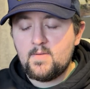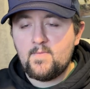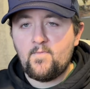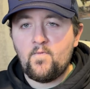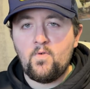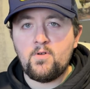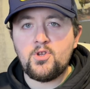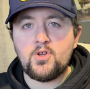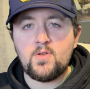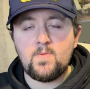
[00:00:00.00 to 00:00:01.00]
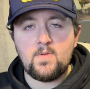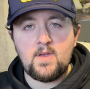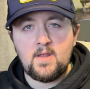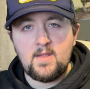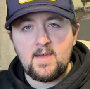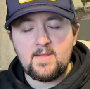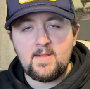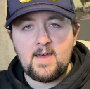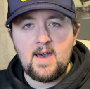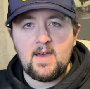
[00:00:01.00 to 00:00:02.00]
Forge, get it nice and
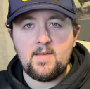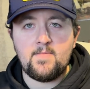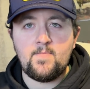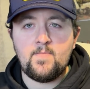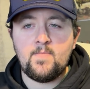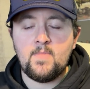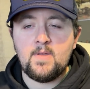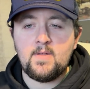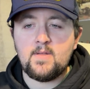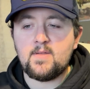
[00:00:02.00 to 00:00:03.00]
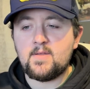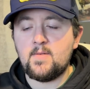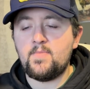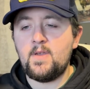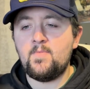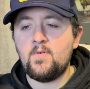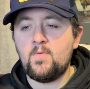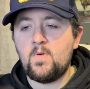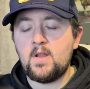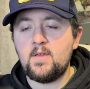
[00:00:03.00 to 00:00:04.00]
hot. Some people
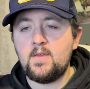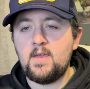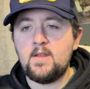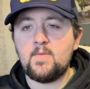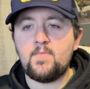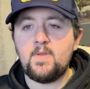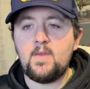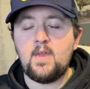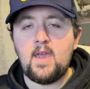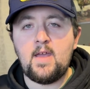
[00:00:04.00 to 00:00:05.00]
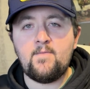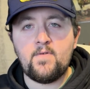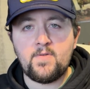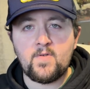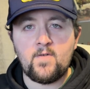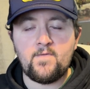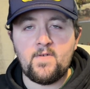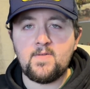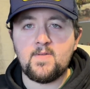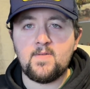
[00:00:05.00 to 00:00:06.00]
want to heat up the anvil
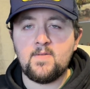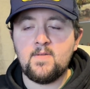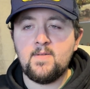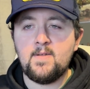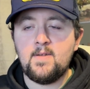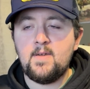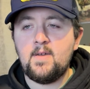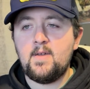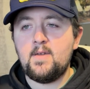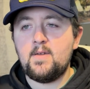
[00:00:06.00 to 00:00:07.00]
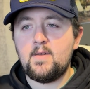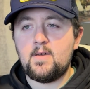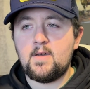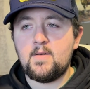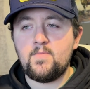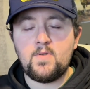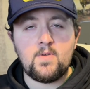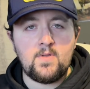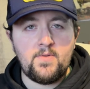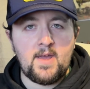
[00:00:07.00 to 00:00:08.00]
surface. You
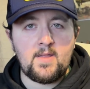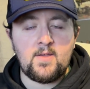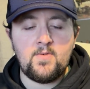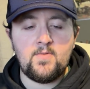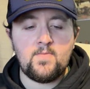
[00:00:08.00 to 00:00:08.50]
can do that too.